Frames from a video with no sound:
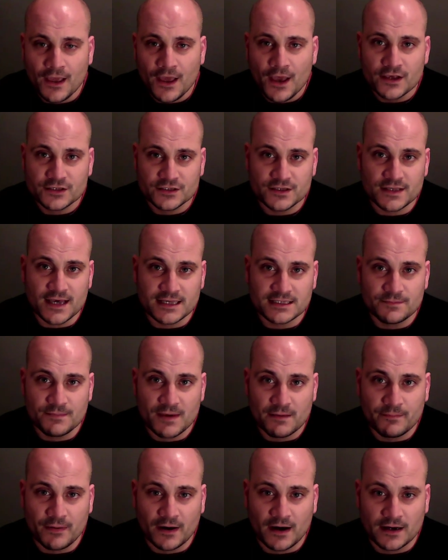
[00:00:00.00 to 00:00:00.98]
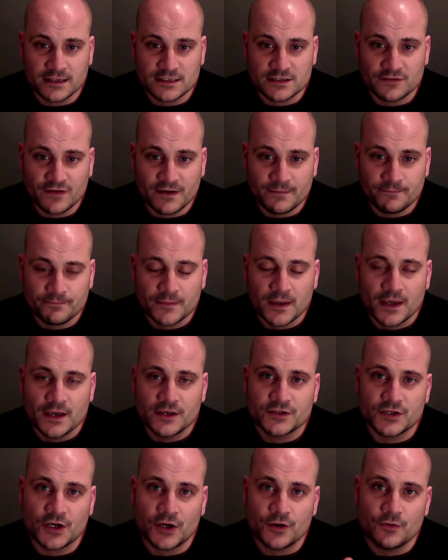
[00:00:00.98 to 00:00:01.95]
So that's a big part of it.
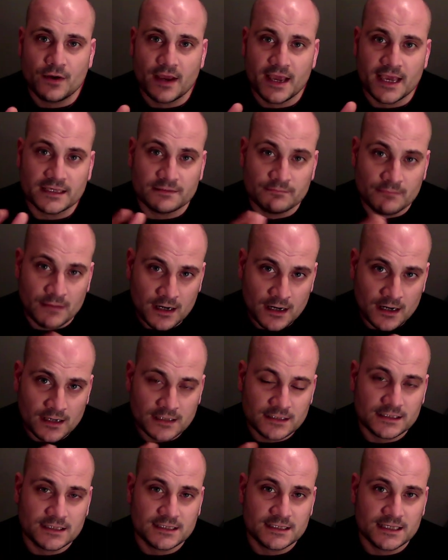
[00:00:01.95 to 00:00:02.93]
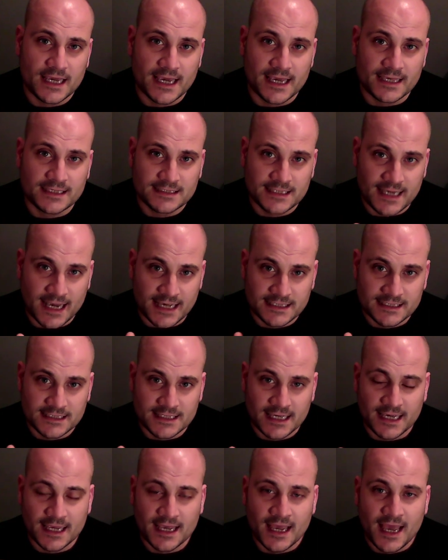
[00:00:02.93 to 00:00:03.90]
So it's masks, it's
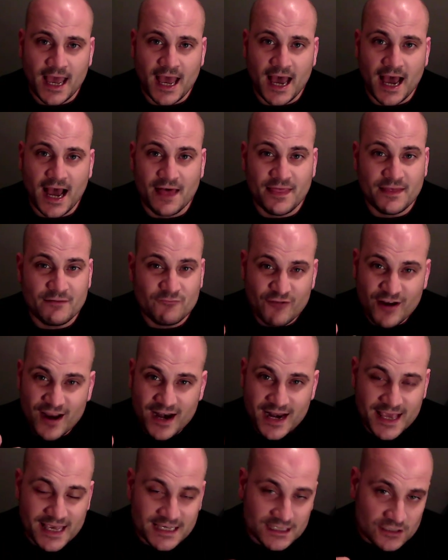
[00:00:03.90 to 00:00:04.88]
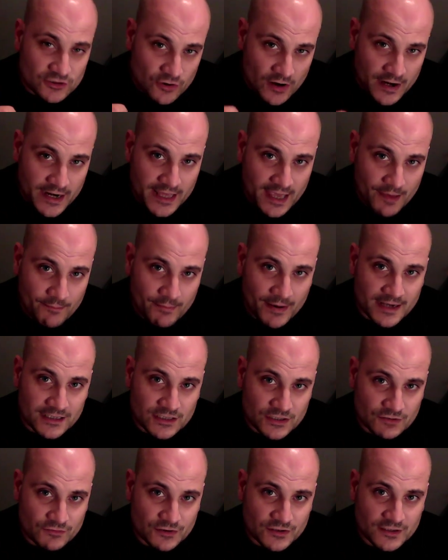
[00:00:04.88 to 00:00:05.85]
testing, and then really it's trying to get back
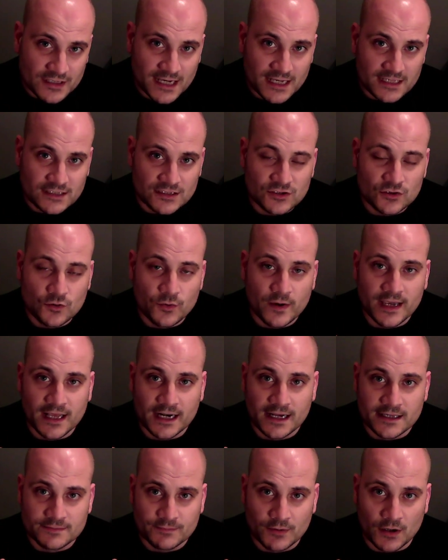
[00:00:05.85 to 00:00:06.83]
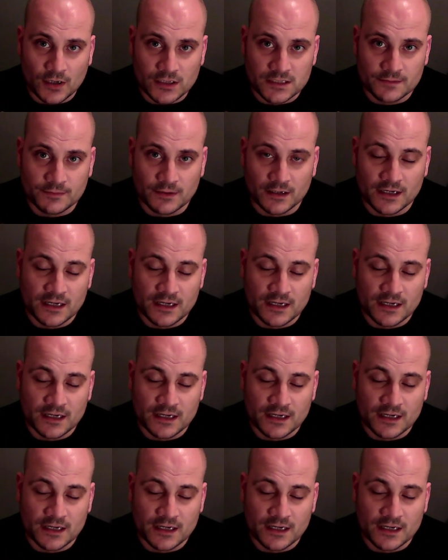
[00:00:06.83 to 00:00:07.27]
to the routines as quickly as possible.